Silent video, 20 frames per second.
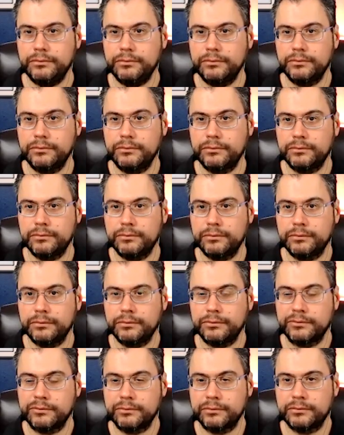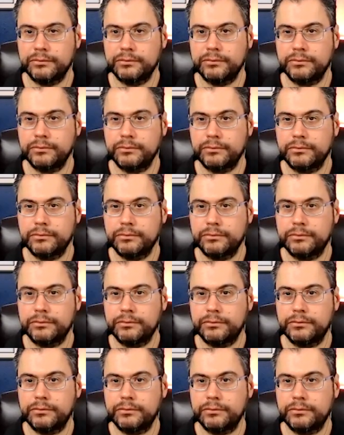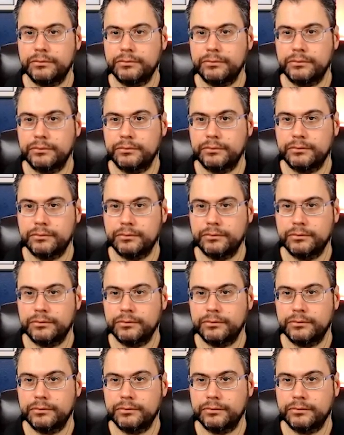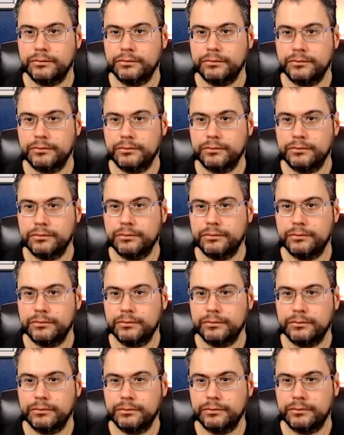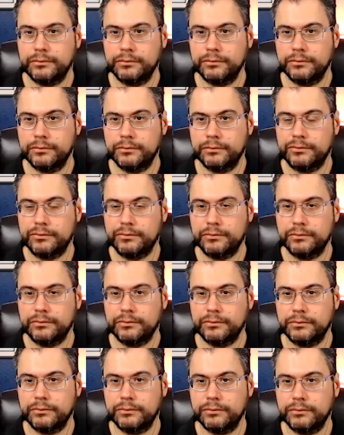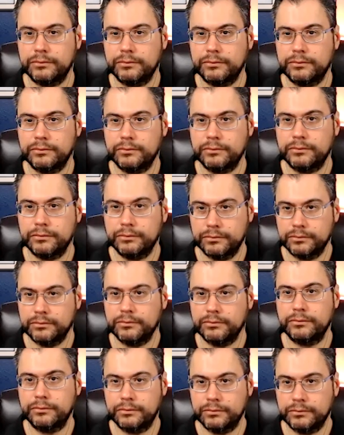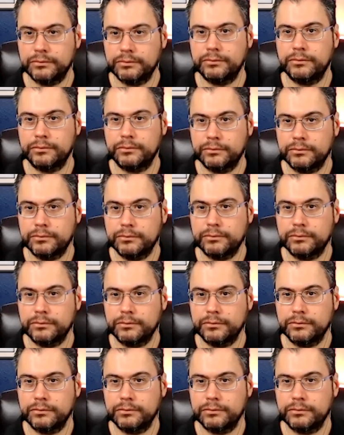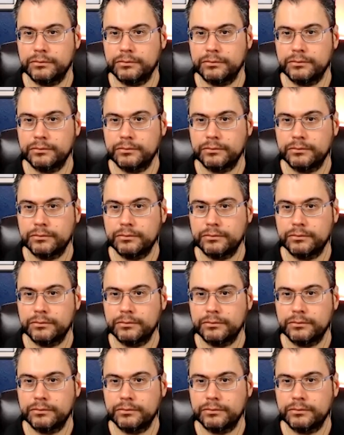No words are spoken by the person on screen.